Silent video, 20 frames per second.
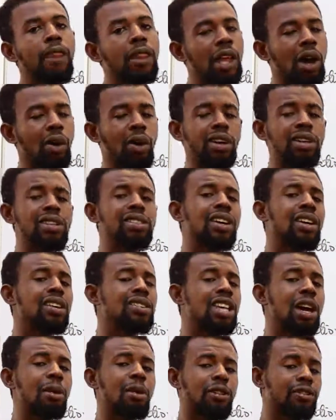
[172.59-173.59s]
Now what is the
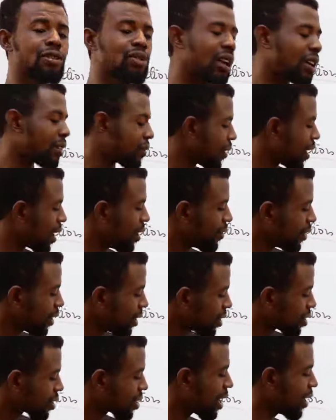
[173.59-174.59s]
LCM of 2 and 5?
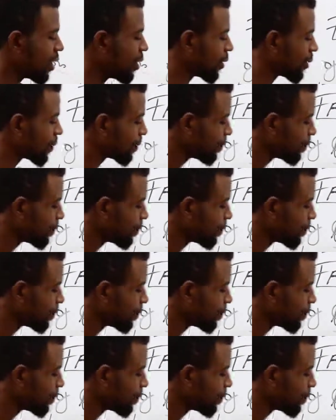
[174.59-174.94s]
It is 10.